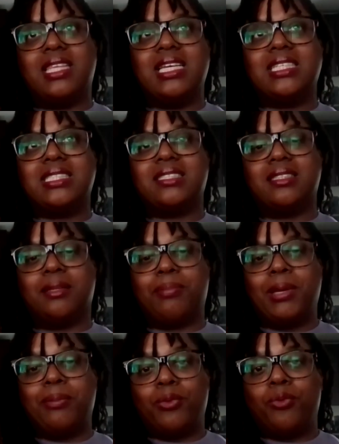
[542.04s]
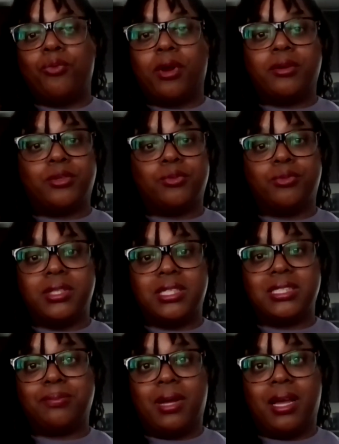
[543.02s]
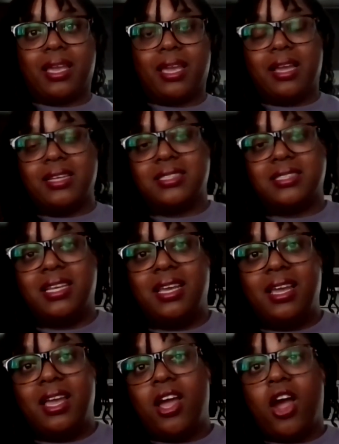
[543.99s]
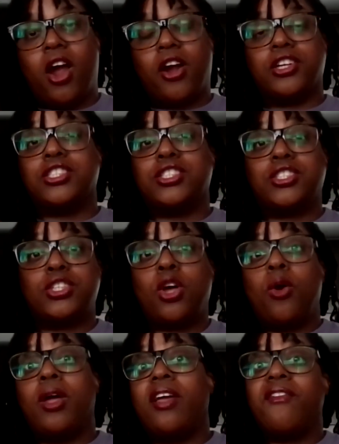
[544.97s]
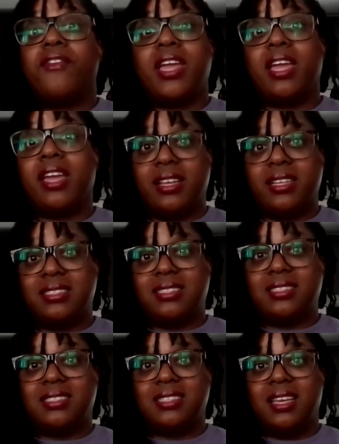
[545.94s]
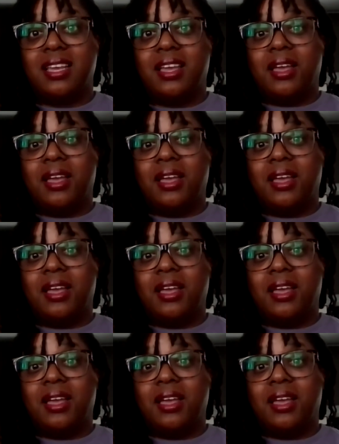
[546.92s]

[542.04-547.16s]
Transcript: the people who are doing this podcast are so advanced